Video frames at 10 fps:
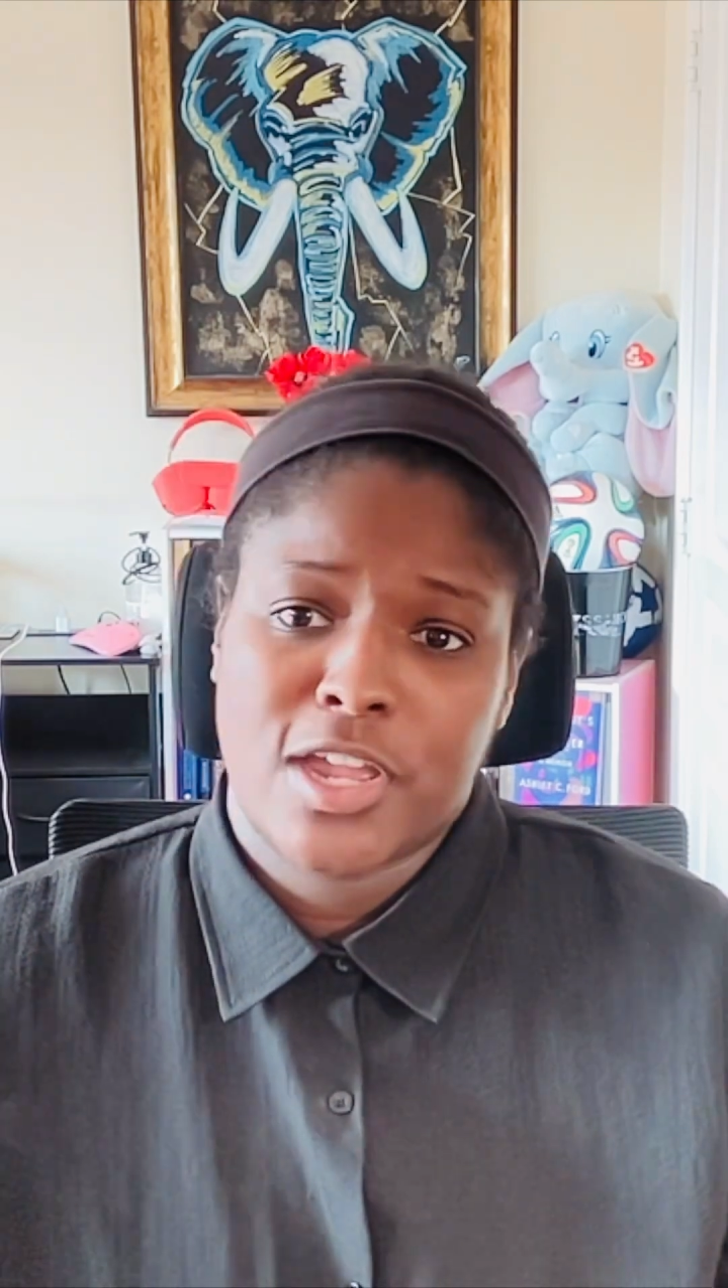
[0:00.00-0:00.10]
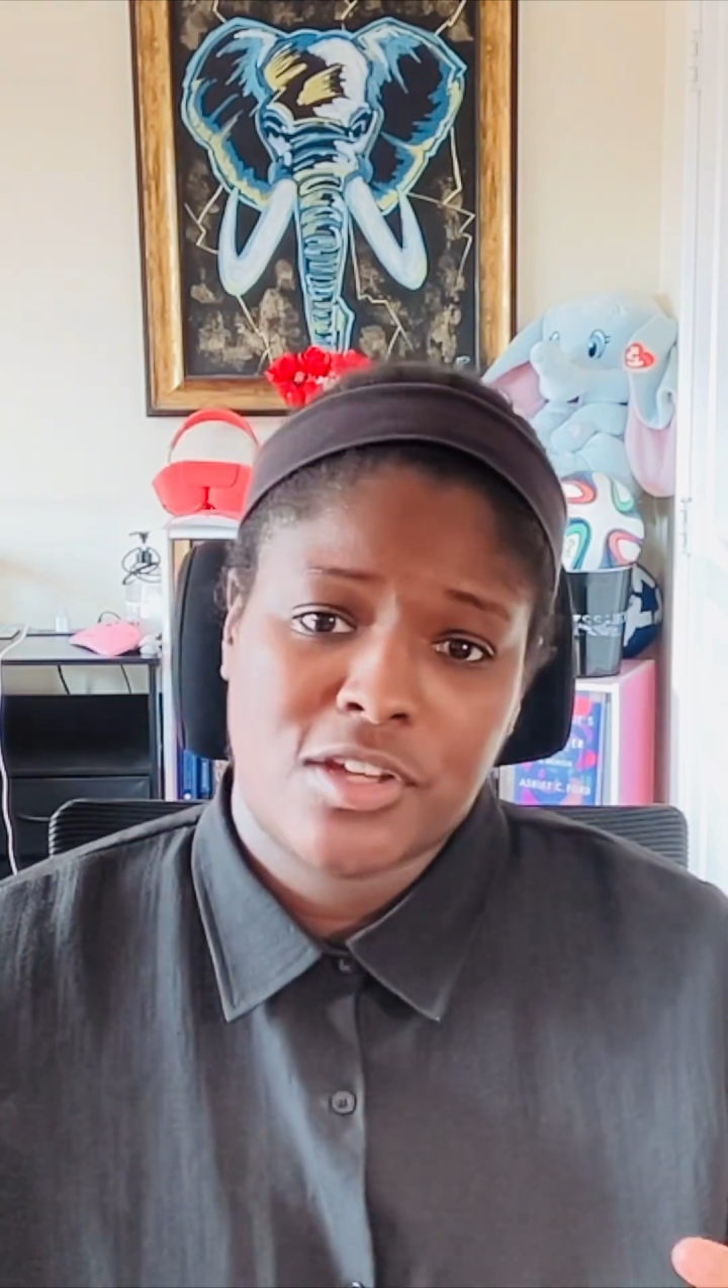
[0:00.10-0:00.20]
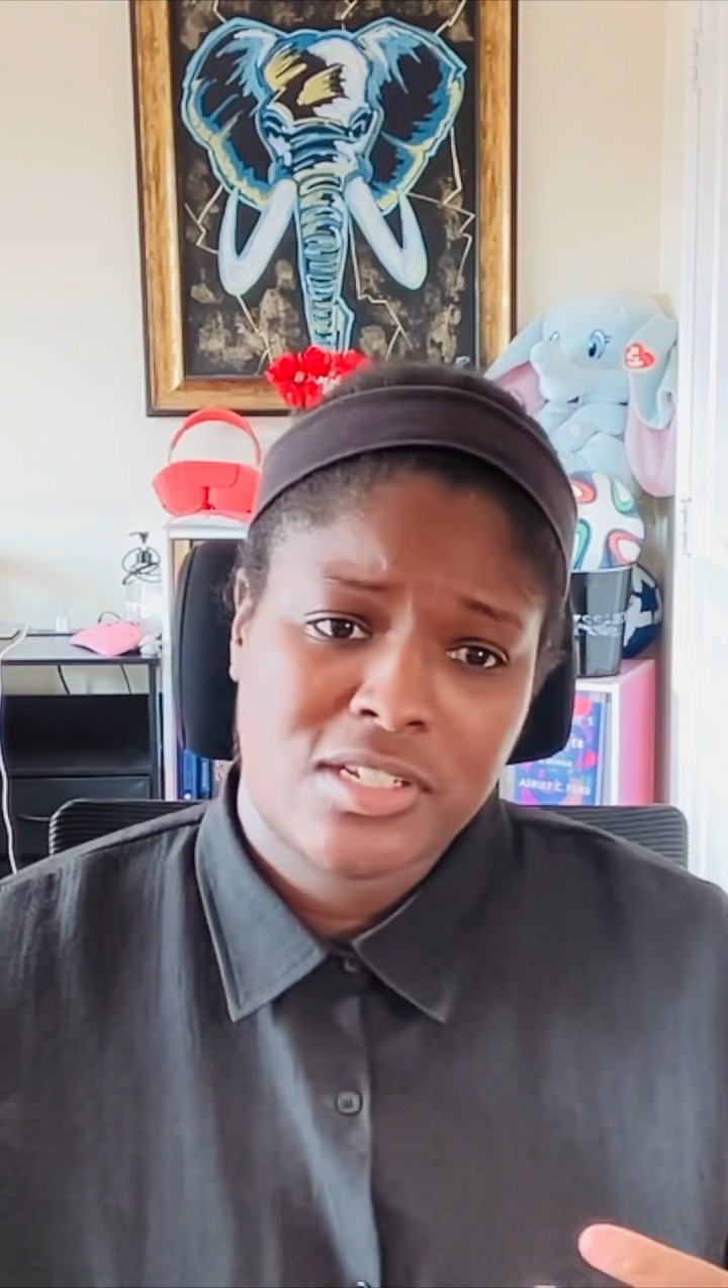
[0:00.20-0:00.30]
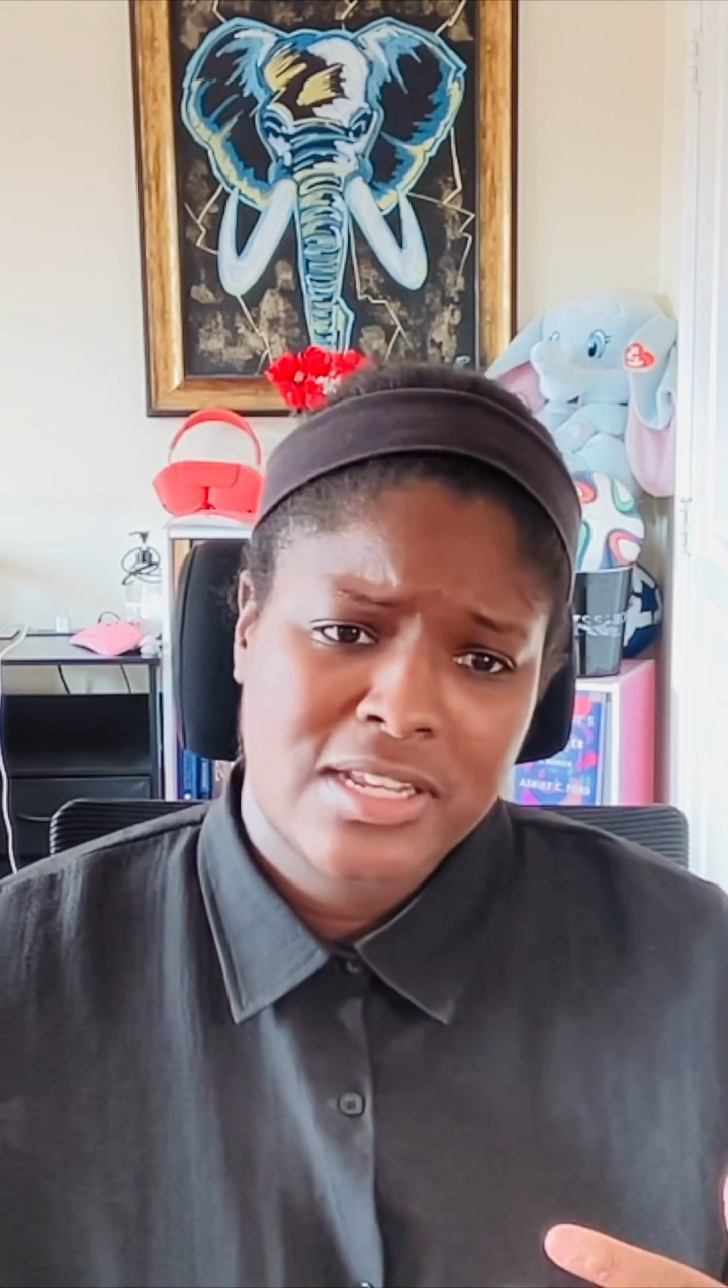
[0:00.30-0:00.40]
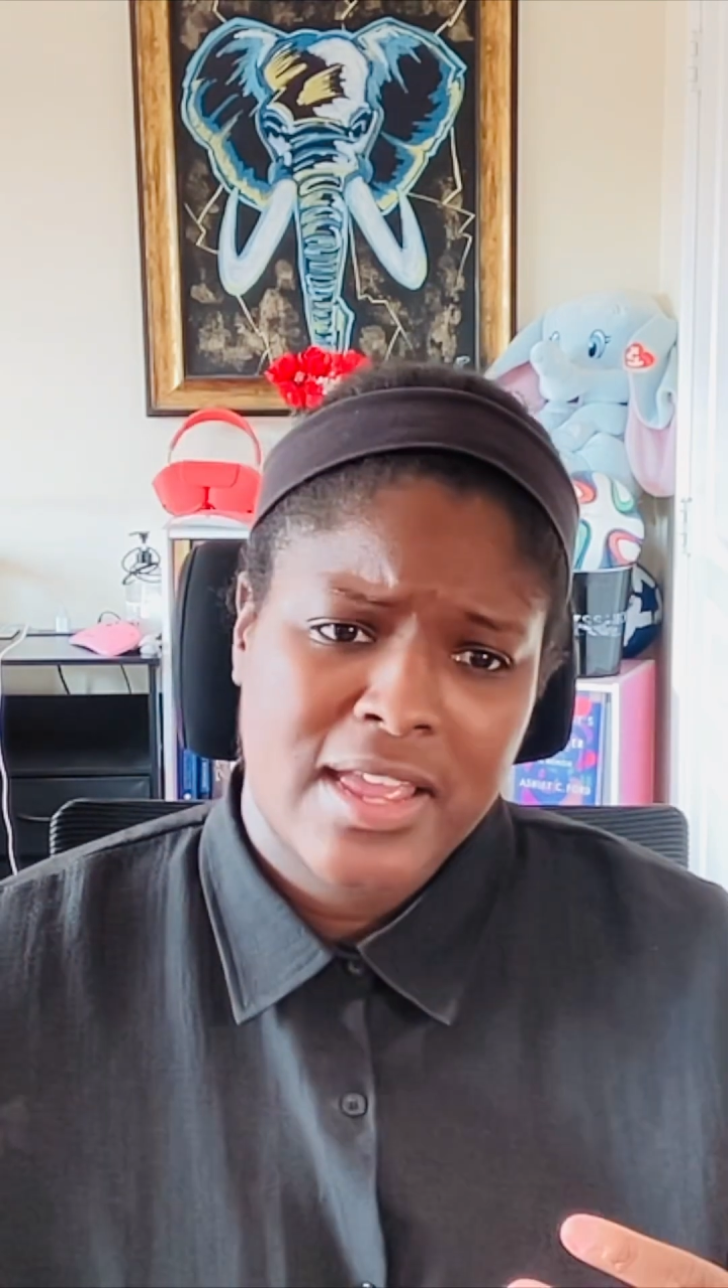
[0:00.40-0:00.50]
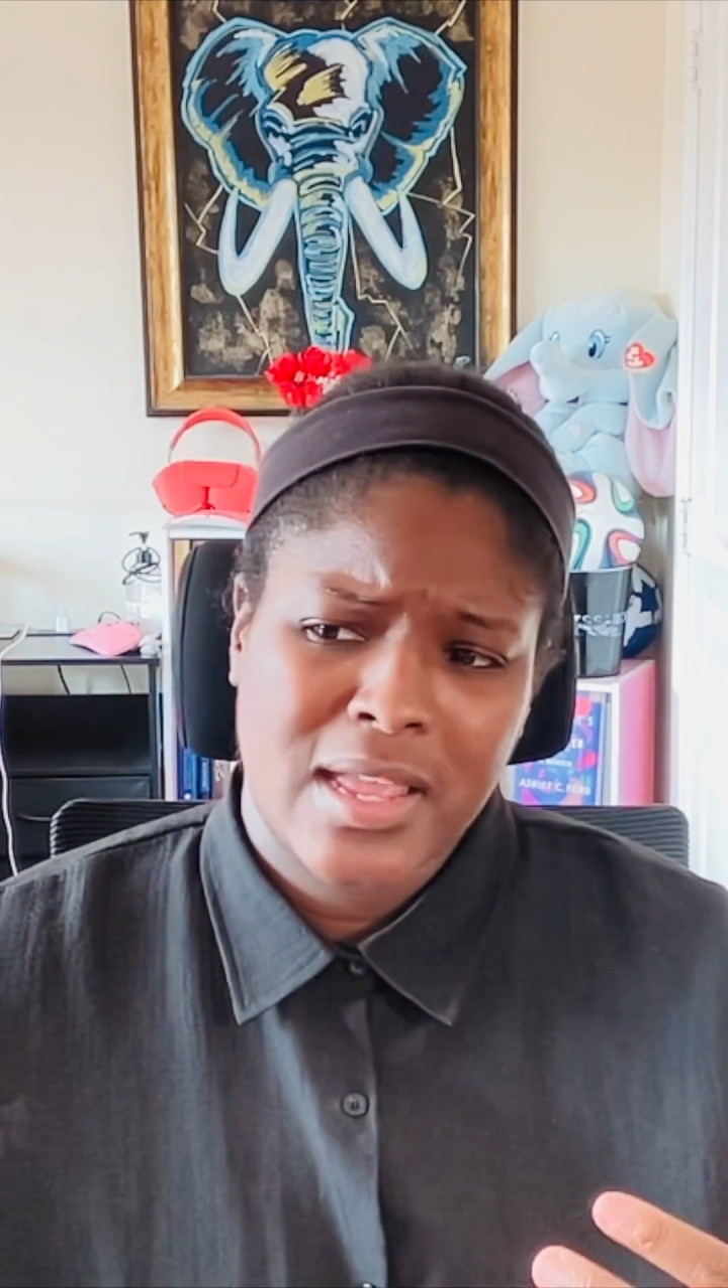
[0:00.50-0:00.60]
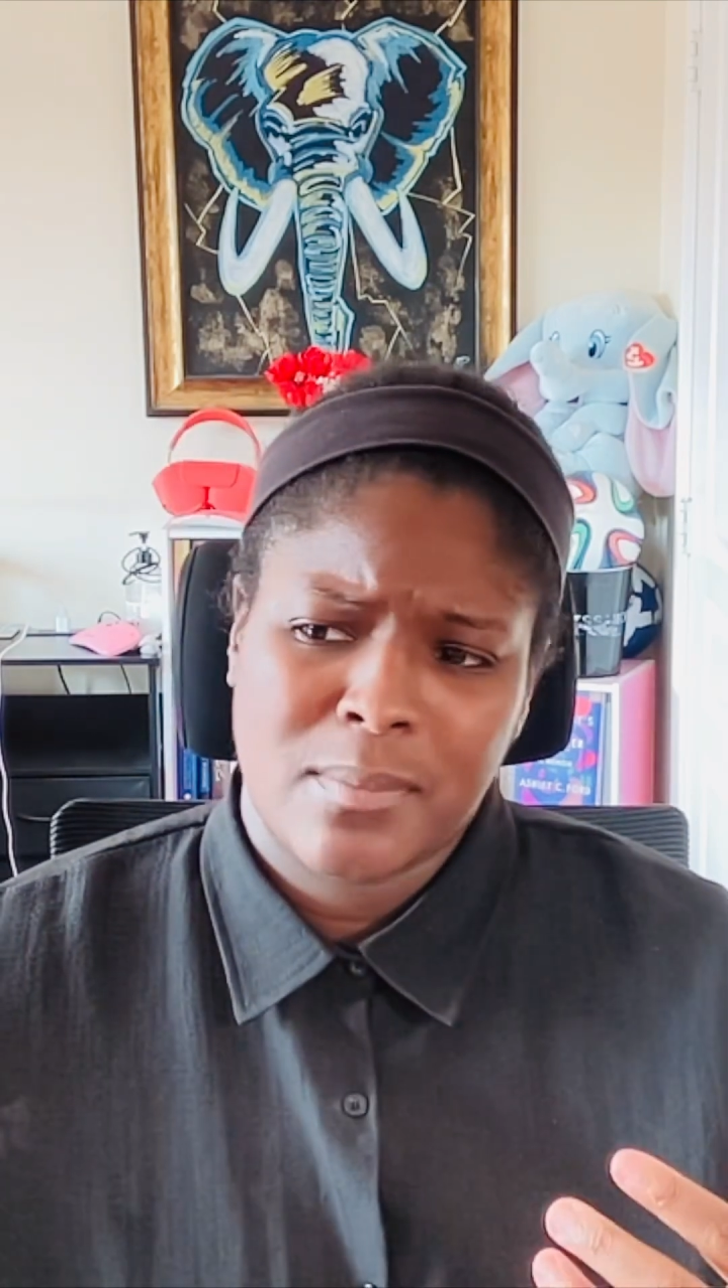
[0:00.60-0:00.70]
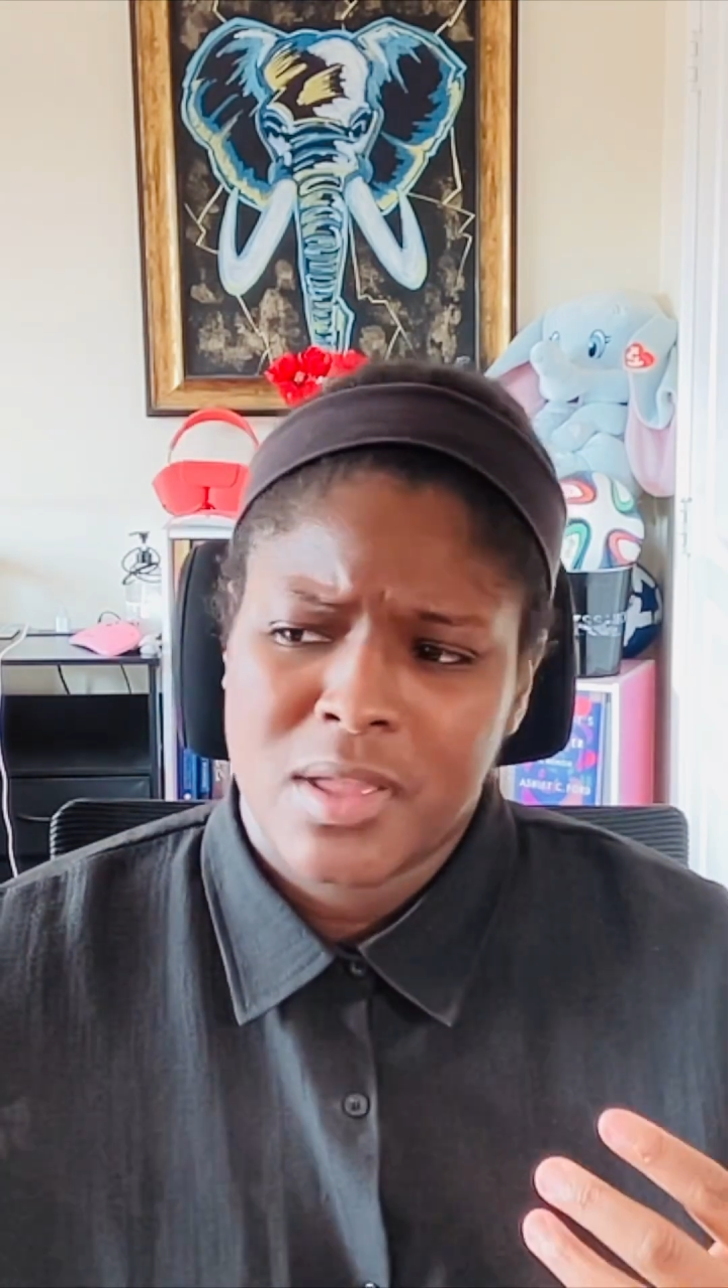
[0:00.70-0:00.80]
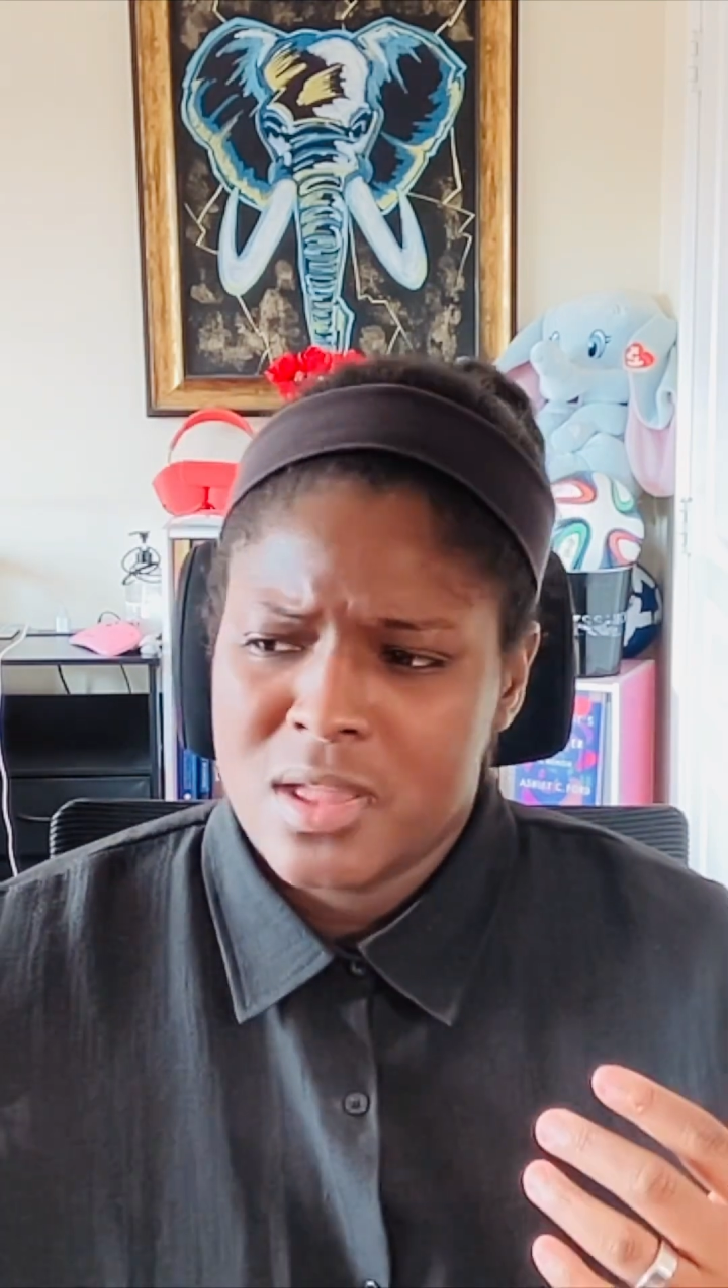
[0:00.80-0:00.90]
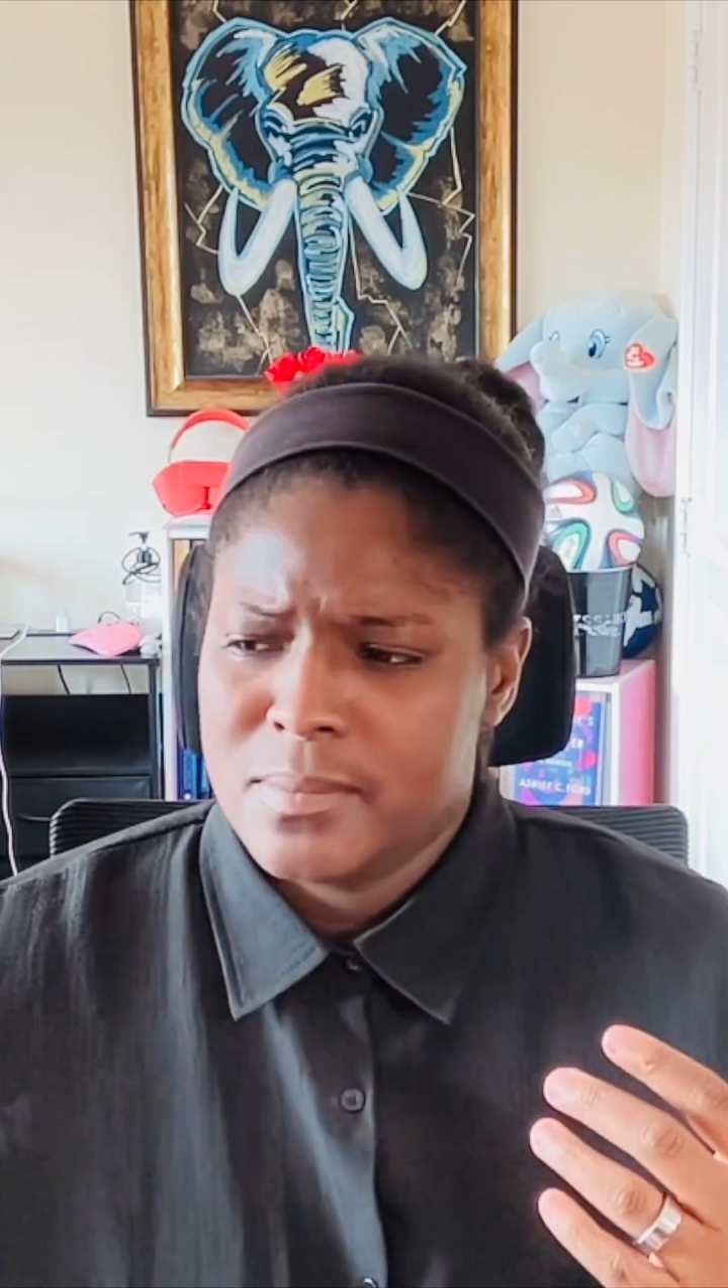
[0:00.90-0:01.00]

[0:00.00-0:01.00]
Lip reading: good, same.